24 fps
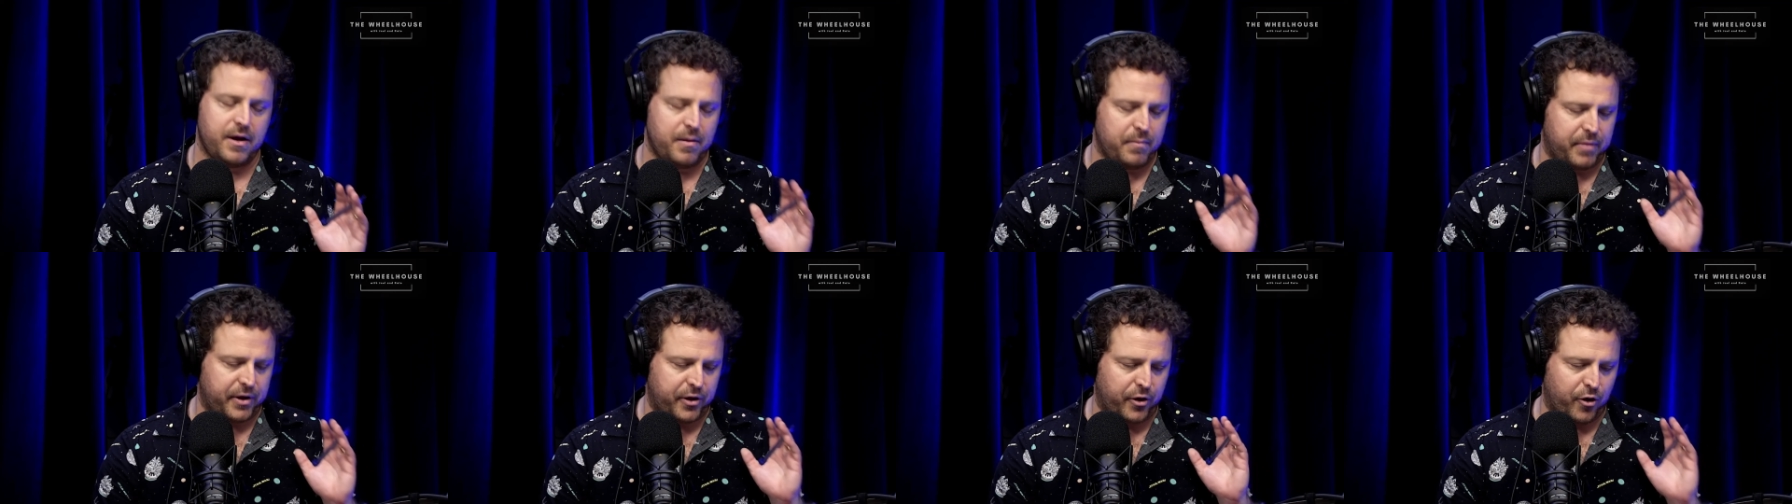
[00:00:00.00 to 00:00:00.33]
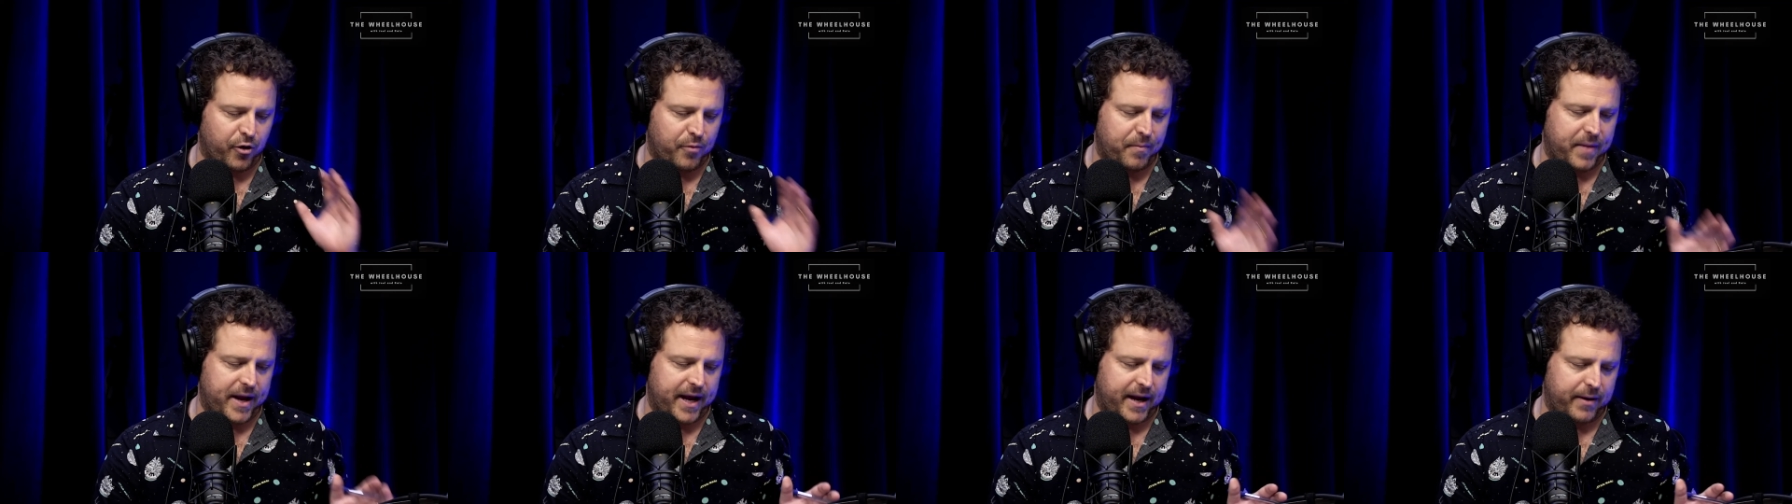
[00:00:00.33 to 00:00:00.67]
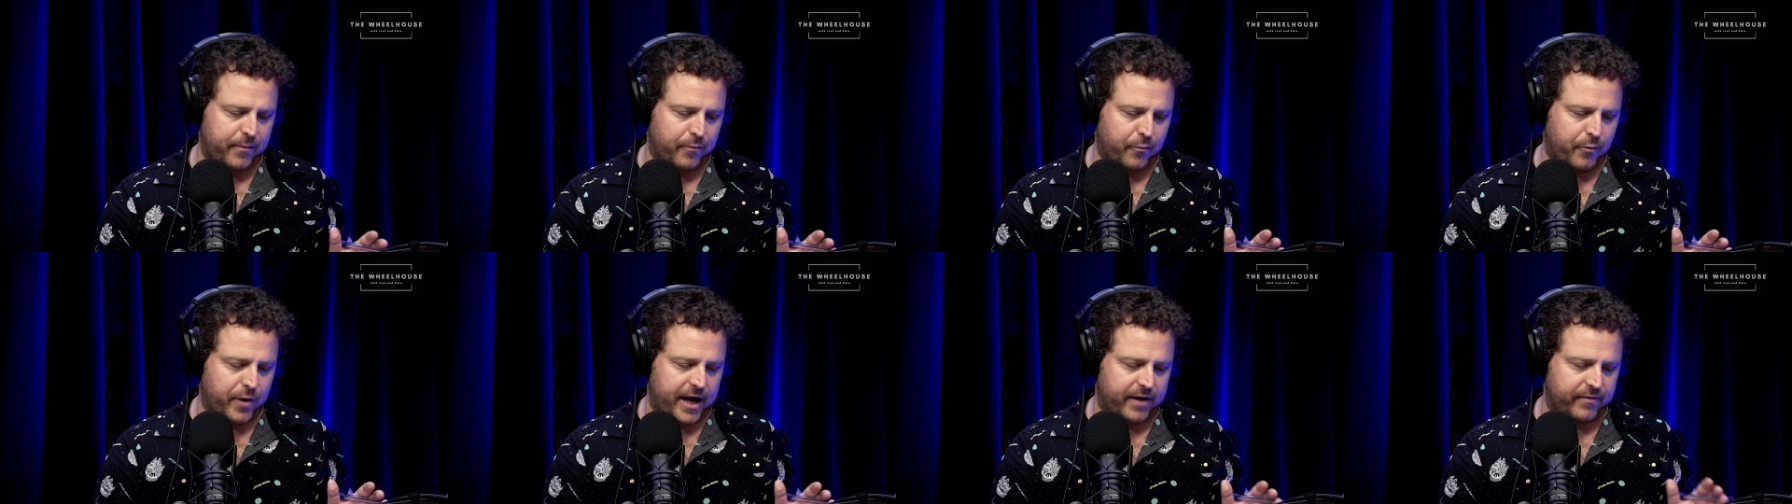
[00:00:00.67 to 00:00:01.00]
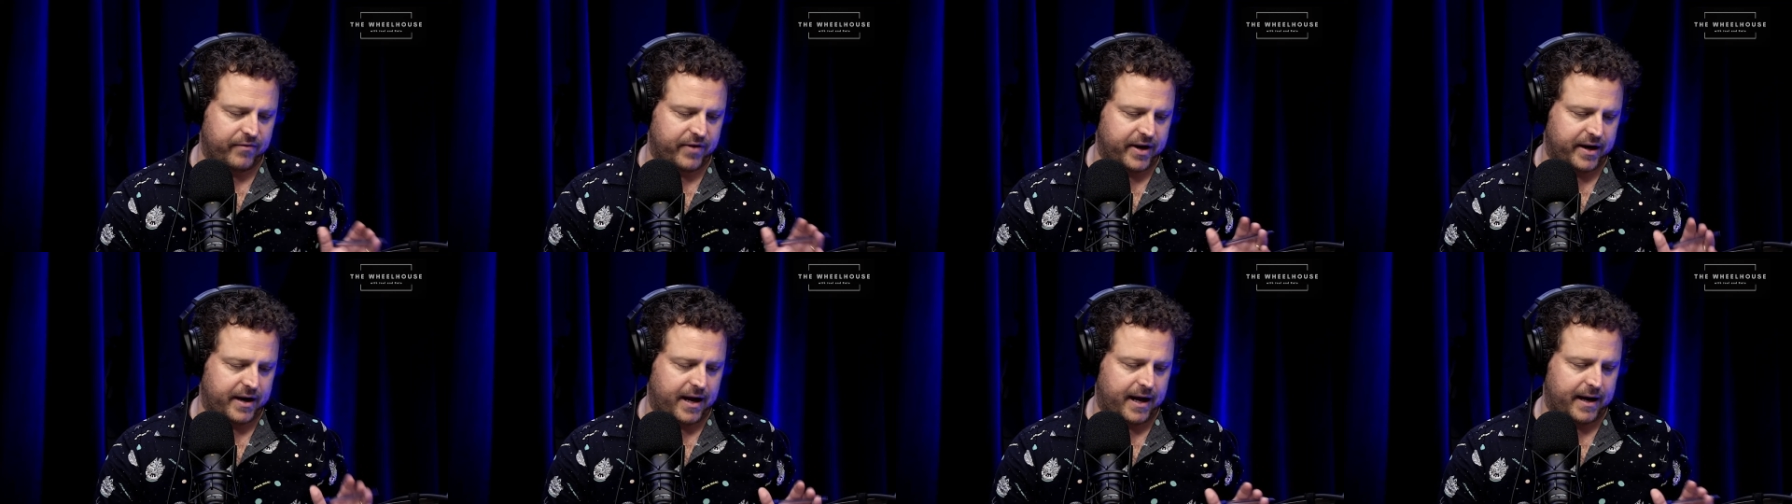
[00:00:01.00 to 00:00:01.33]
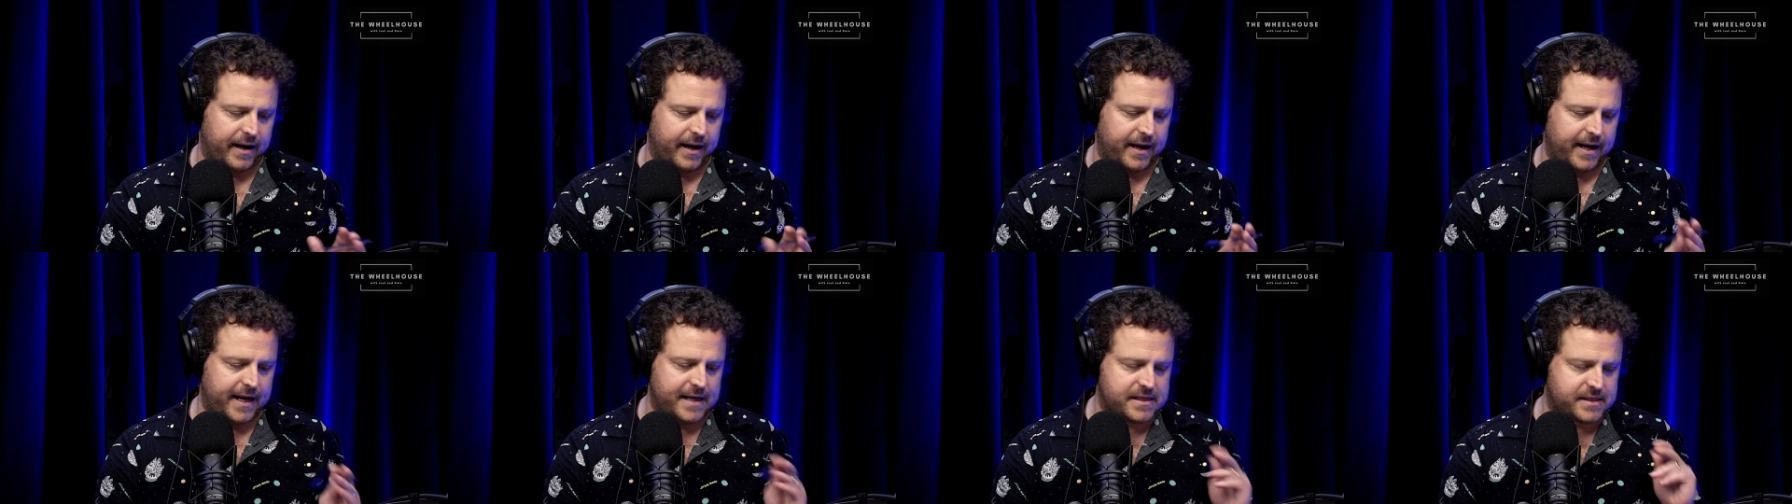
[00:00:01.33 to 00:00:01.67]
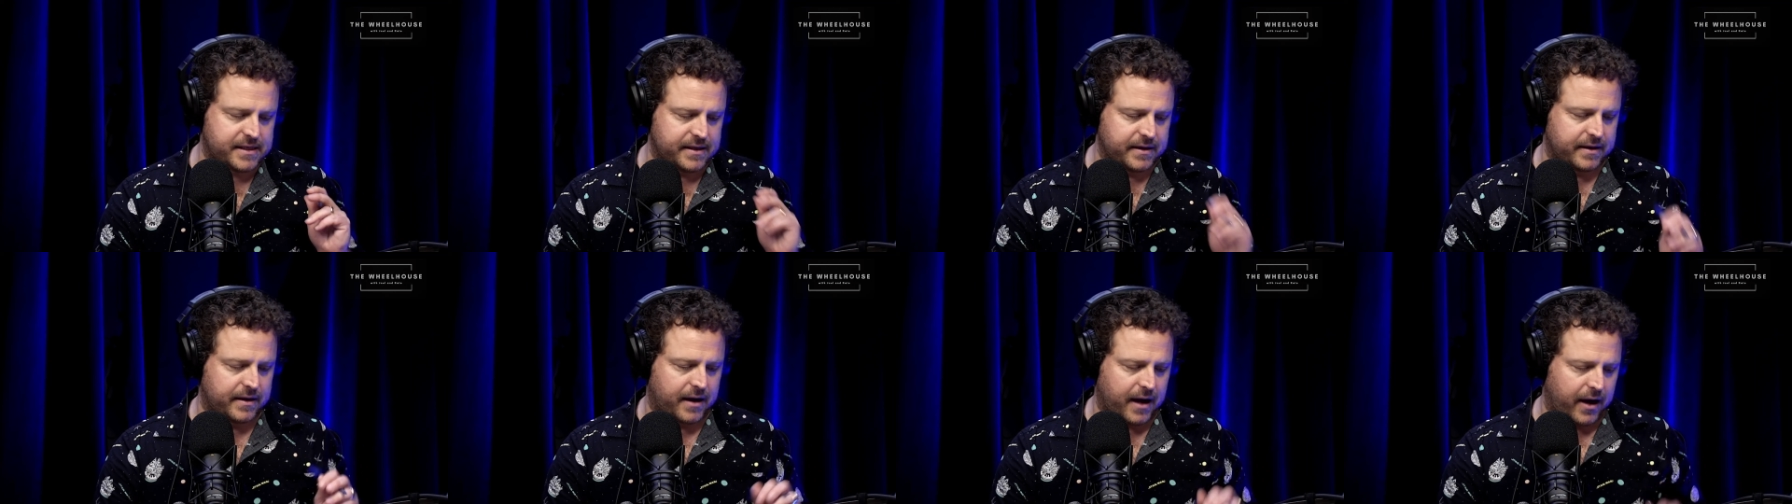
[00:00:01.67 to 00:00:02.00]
but your man, Wout Van Aert, isn't